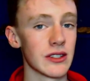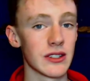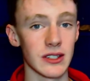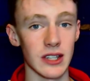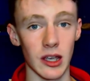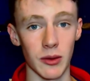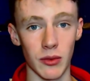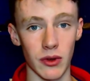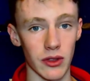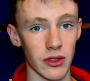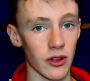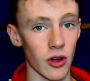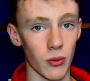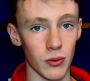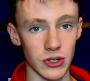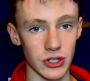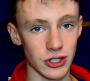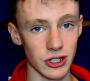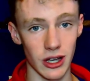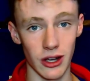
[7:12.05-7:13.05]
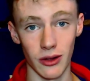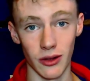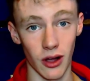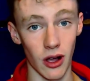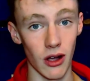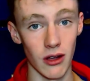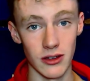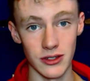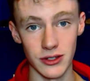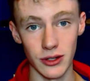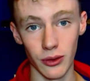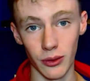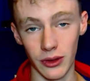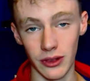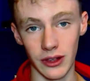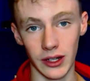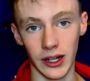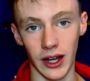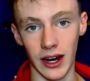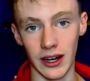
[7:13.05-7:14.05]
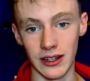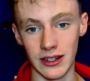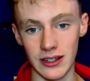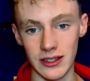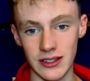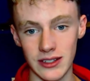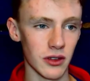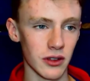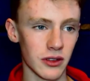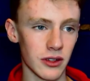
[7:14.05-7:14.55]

Same with OpenGL, also in the 90s.